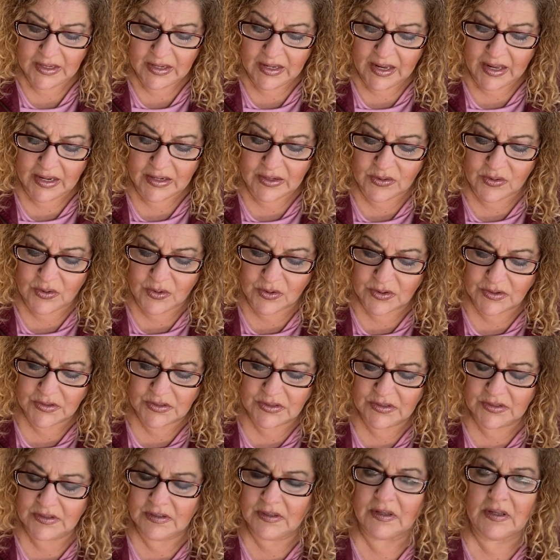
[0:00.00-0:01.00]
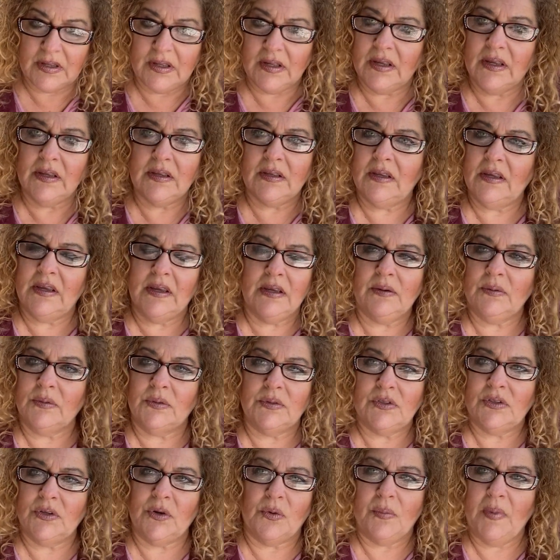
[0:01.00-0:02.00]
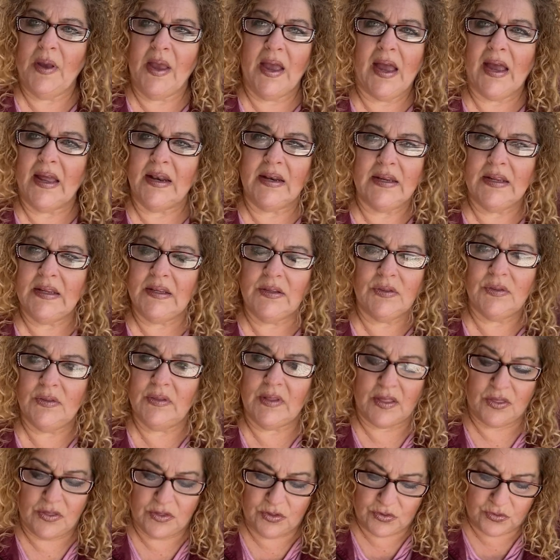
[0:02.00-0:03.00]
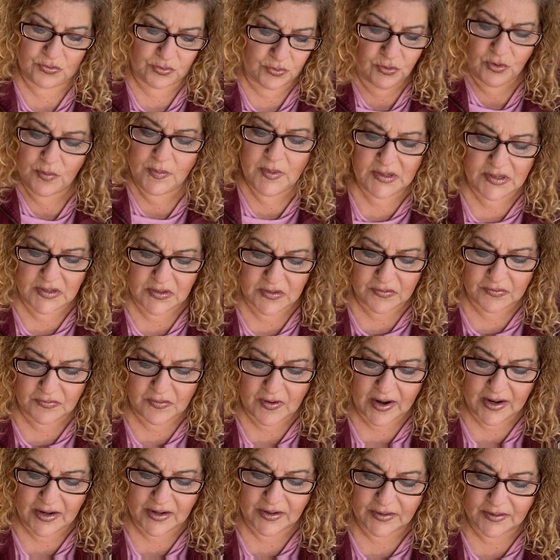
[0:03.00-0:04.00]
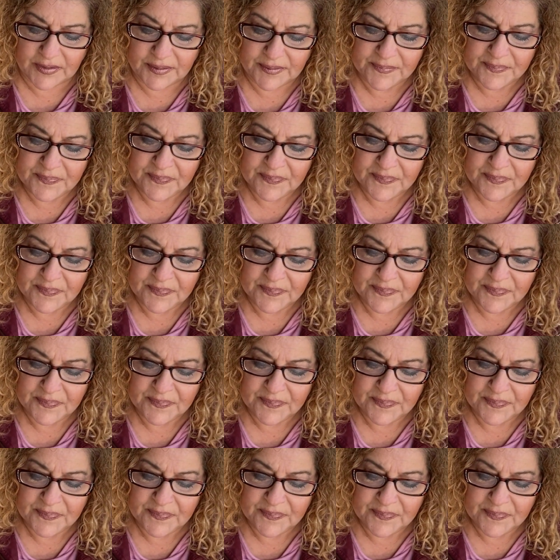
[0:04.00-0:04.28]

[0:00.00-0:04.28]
And of course, the king was so mad. They threw him into the fire.